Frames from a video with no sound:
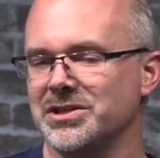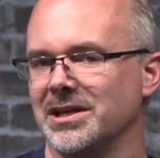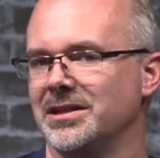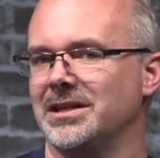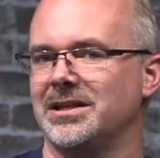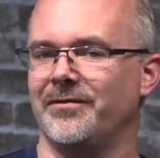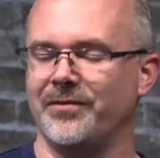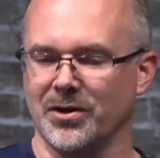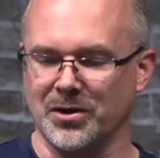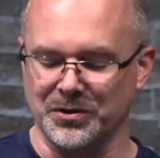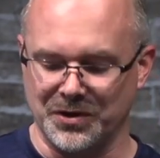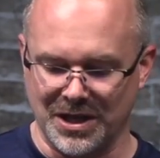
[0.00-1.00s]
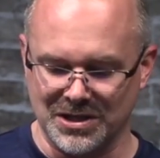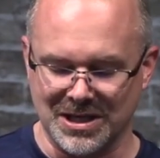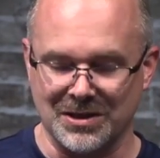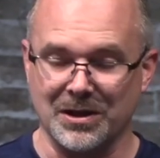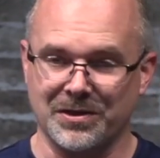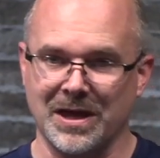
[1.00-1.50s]
in the difficulties,
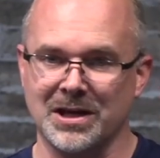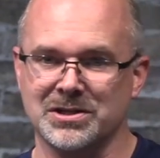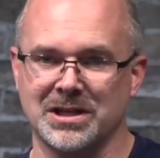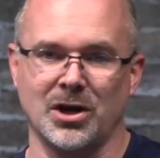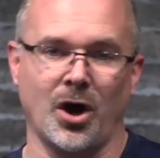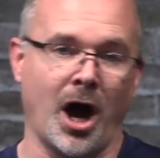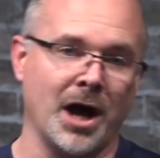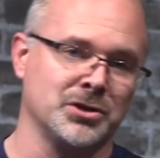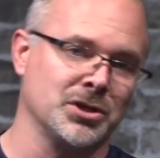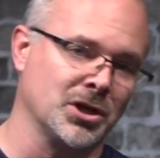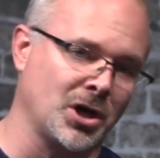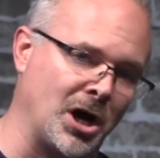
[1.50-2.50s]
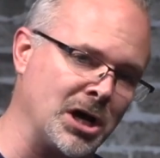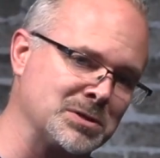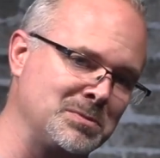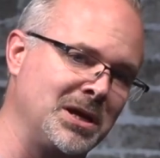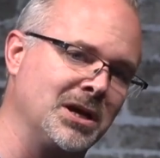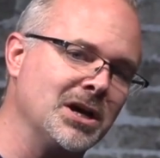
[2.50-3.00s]
in the things that ought to
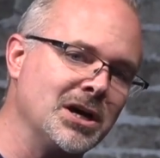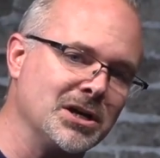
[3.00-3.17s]
cause me